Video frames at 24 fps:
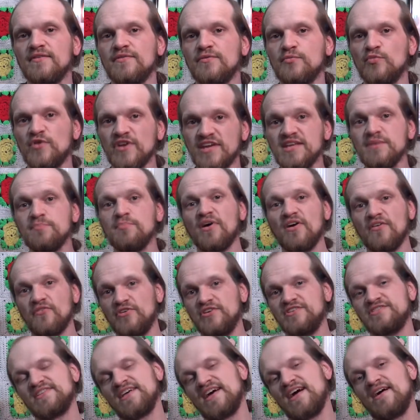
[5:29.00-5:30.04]
Ricky
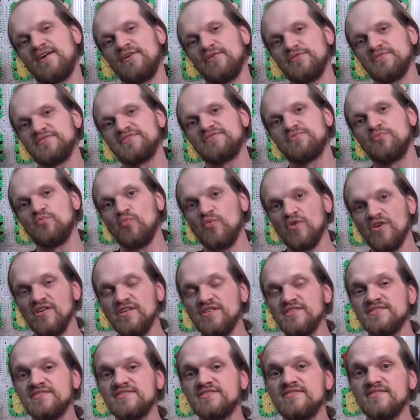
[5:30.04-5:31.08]
Butler's house
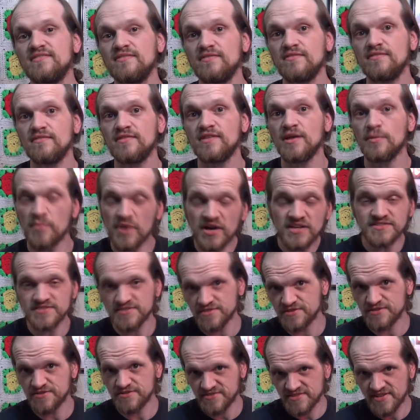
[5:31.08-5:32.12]
was the
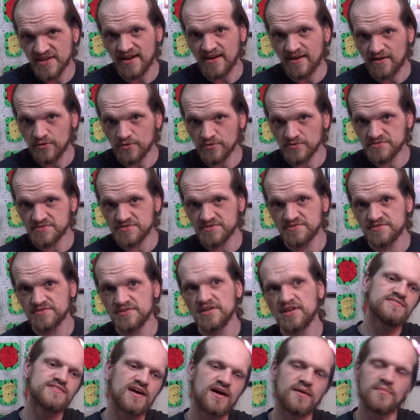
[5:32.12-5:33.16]
Munsters' house.
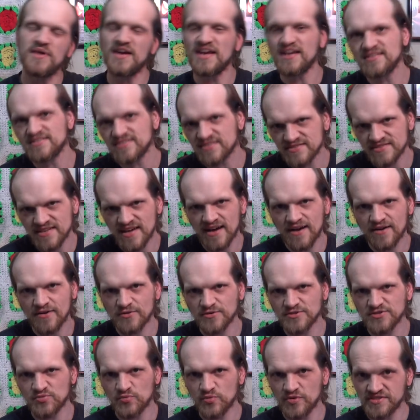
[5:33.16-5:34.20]
Tom Hanks's
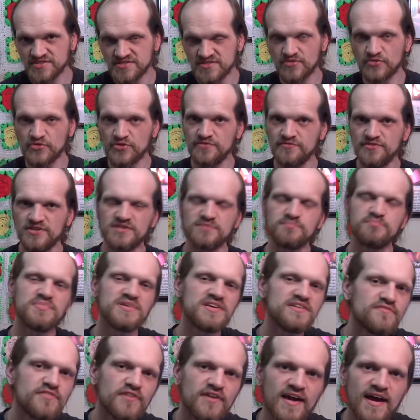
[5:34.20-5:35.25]
house was the Leave It to
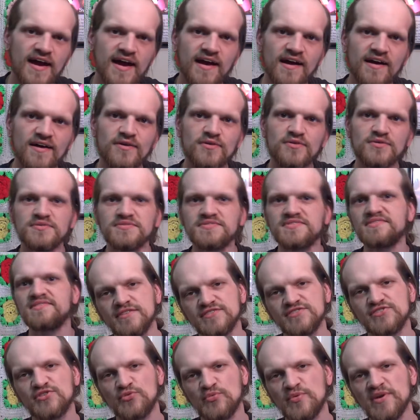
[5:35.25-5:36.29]
Beaver house.
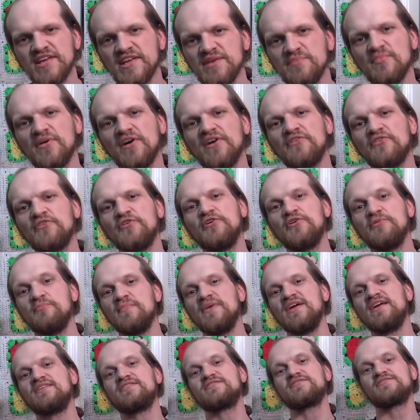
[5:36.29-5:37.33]
So Ricky Butler
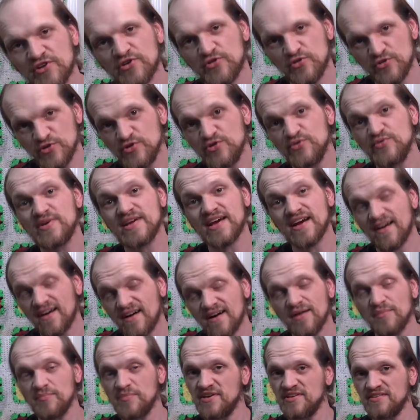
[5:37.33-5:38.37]
makes crude
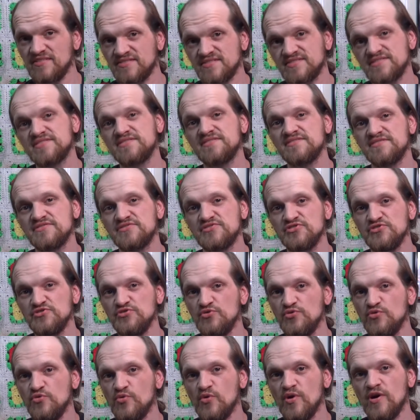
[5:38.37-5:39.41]
comments
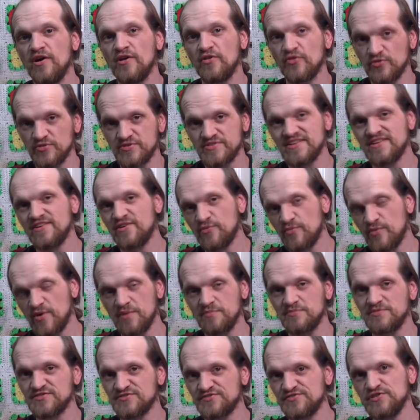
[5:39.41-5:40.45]
to Lieutenant
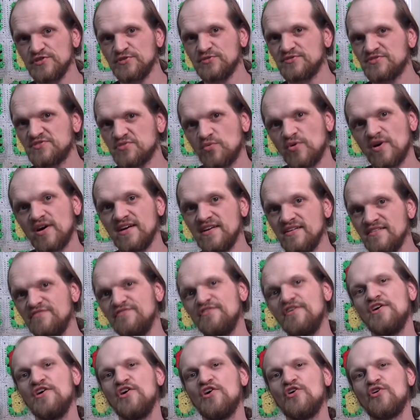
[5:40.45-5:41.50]
Rumsfeld's wife
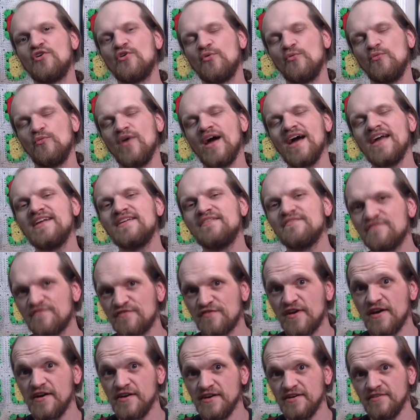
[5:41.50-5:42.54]
right in
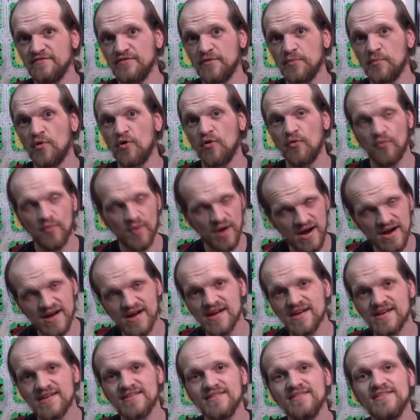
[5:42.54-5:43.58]
front of him.
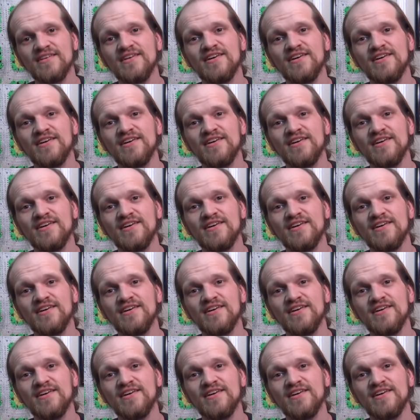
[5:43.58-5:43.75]
Why?